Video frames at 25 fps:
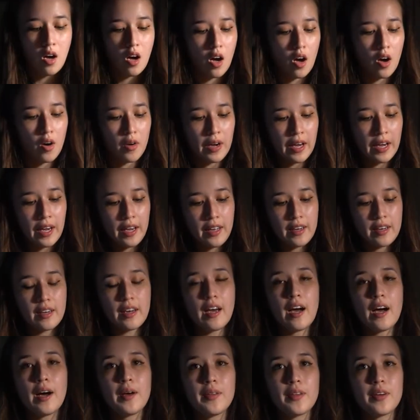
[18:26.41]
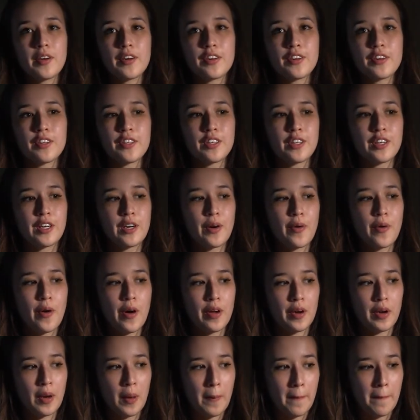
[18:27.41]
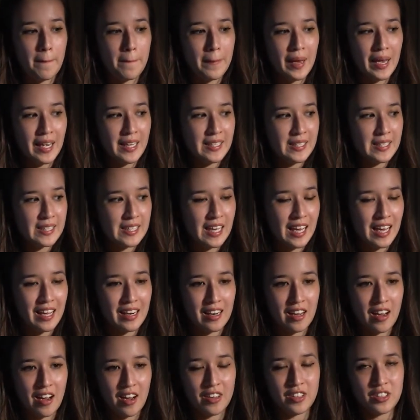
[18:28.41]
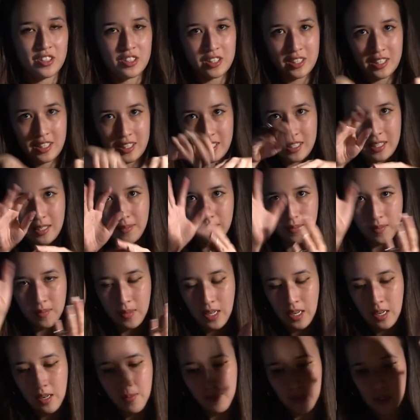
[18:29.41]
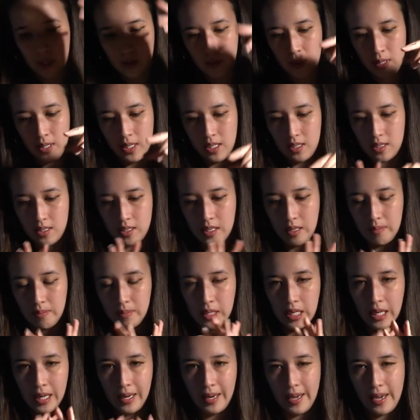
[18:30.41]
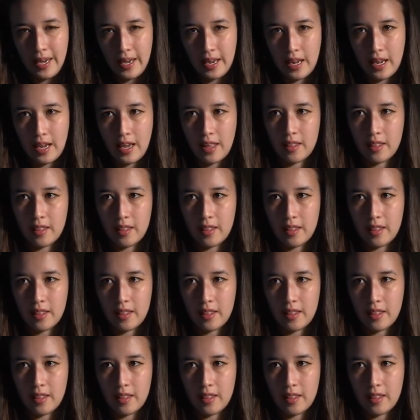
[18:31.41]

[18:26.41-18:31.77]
Okay, now they're going to go on a base and underneath them and in between some clay,